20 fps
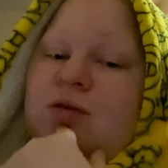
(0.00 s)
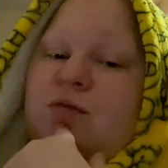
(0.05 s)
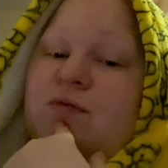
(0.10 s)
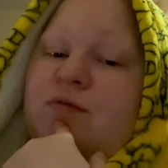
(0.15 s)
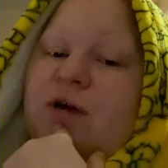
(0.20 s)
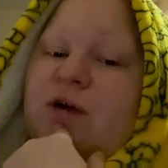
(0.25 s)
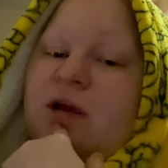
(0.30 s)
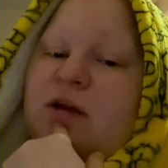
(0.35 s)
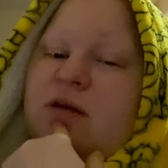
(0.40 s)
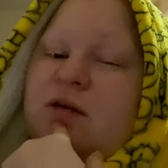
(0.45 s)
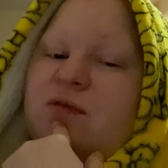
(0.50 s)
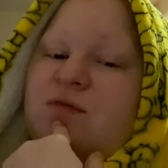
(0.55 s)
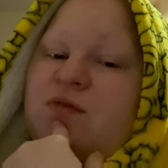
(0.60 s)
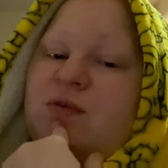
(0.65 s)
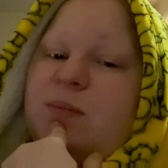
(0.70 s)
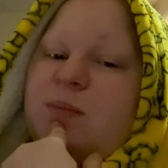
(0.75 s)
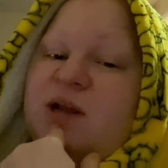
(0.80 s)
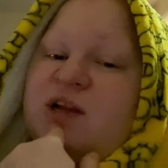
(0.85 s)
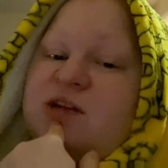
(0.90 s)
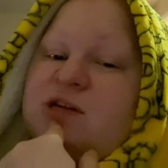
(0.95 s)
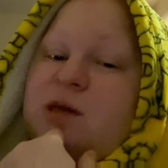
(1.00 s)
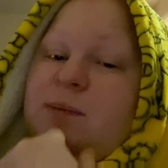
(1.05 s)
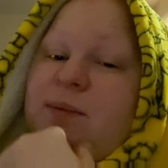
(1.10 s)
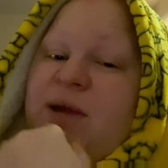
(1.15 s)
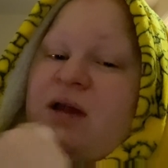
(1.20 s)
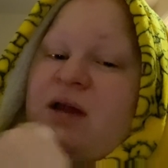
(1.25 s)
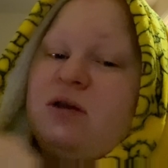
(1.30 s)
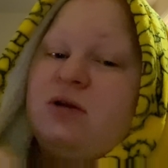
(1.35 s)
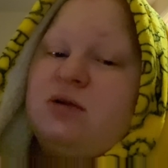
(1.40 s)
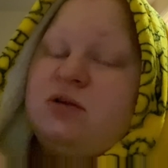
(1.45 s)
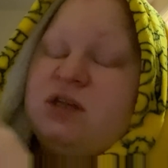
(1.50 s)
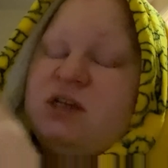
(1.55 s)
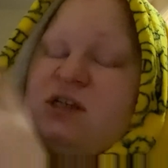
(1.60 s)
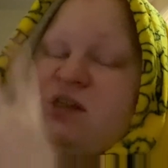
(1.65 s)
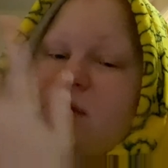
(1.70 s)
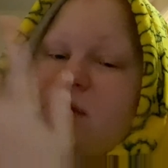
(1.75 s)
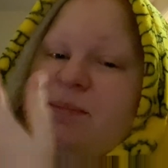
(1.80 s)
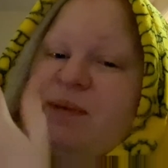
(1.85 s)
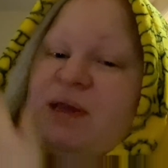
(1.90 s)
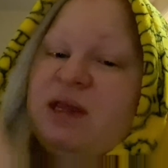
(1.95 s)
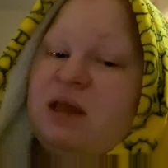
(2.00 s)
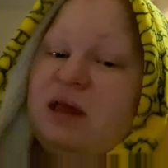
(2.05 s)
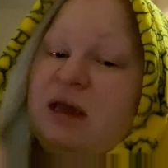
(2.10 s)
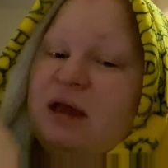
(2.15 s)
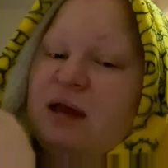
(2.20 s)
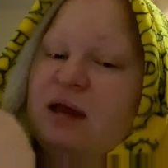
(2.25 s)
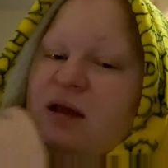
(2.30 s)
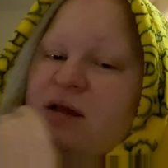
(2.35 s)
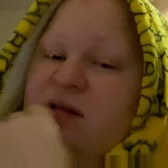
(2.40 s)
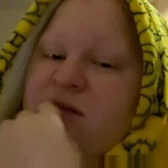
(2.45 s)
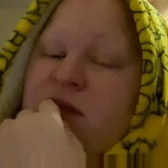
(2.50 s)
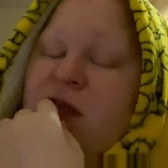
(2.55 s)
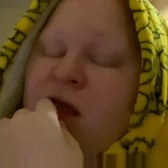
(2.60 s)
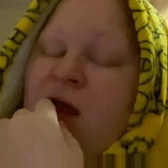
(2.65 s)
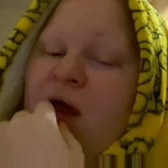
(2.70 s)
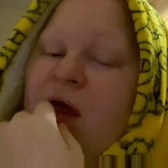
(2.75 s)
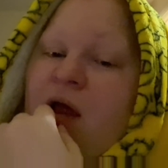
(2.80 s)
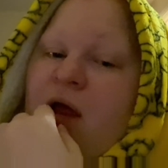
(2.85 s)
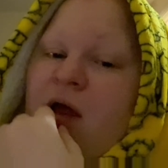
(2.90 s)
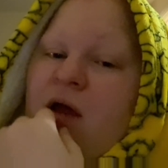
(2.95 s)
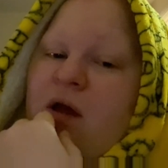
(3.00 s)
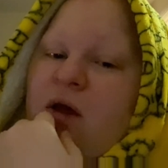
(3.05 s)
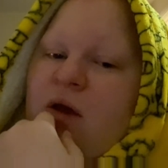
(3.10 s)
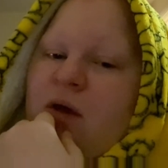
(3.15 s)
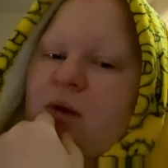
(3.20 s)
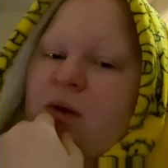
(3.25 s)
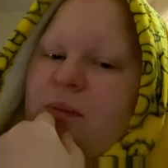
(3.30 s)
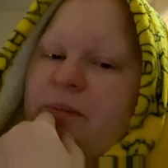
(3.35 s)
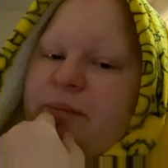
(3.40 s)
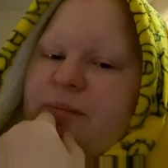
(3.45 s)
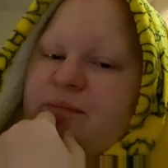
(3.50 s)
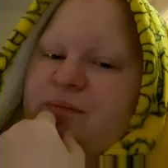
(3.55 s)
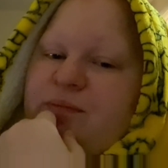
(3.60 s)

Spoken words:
find information about it, because it's a big case. And